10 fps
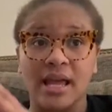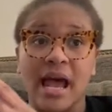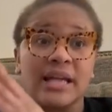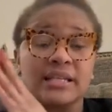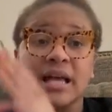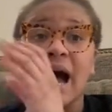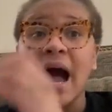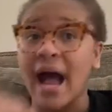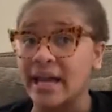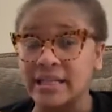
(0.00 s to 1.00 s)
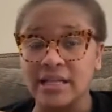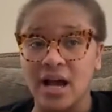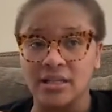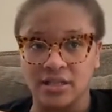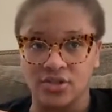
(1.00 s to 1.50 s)
that has the highest
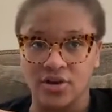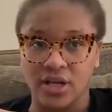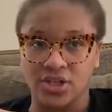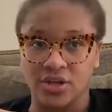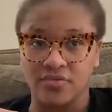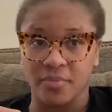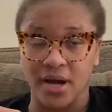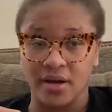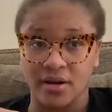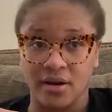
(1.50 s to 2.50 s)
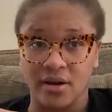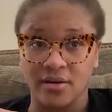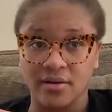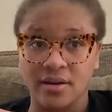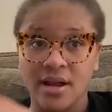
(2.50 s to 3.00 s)
concentration of bonder,